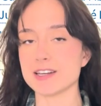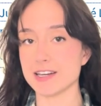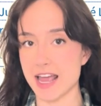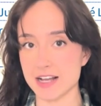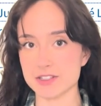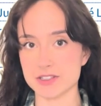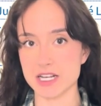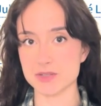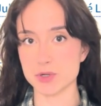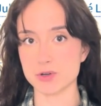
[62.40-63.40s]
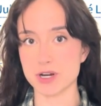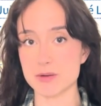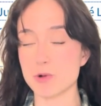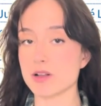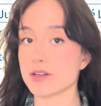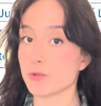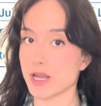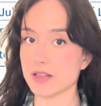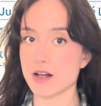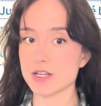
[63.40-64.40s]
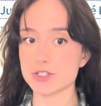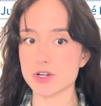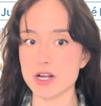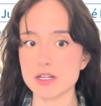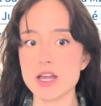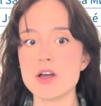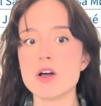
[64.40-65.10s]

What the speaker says: in an exercise program while on a weight loss drug